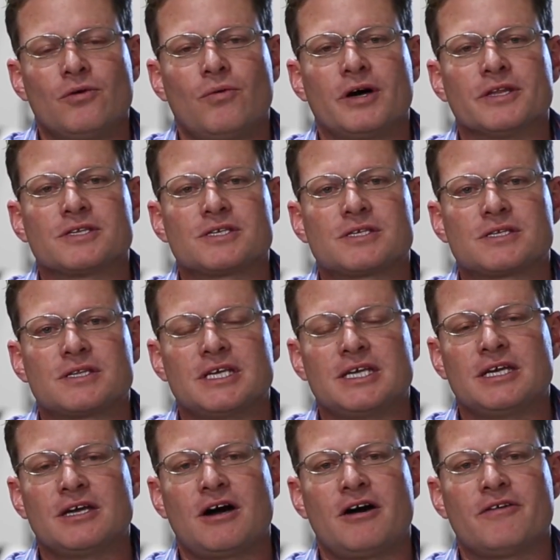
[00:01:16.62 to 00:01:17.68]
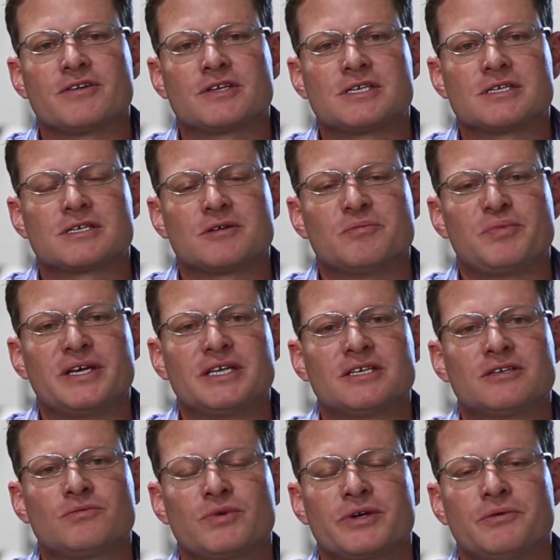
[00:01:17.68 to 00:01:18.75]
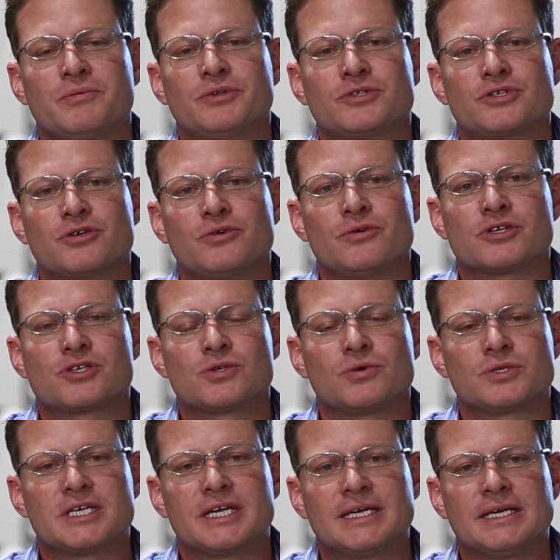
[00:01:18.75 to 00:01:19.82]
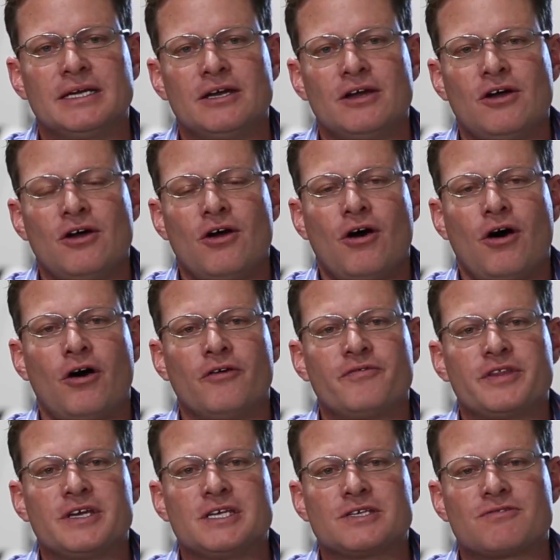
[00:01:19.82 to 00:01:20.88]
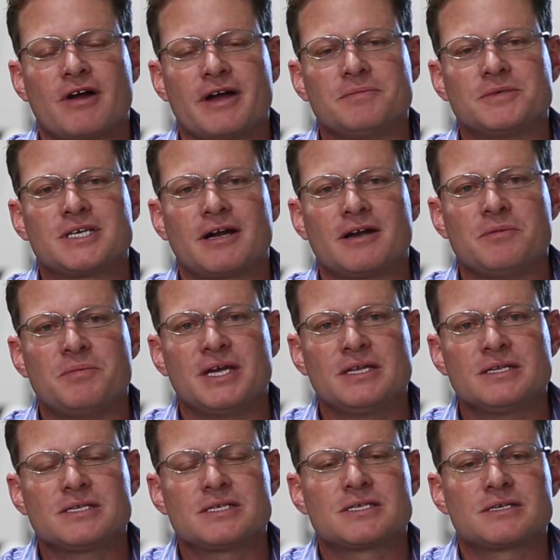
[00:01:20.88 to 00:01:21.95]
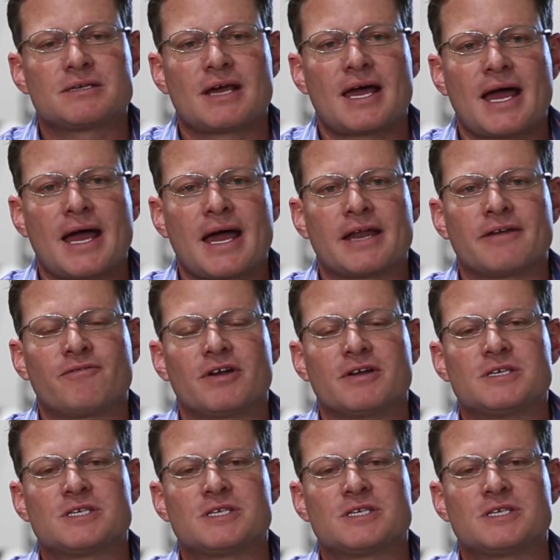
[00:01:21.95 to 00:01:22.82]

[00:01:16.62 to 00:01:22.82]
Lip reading: Once the harvest is completed, we will do a sorting of these ripe cherry beans, and very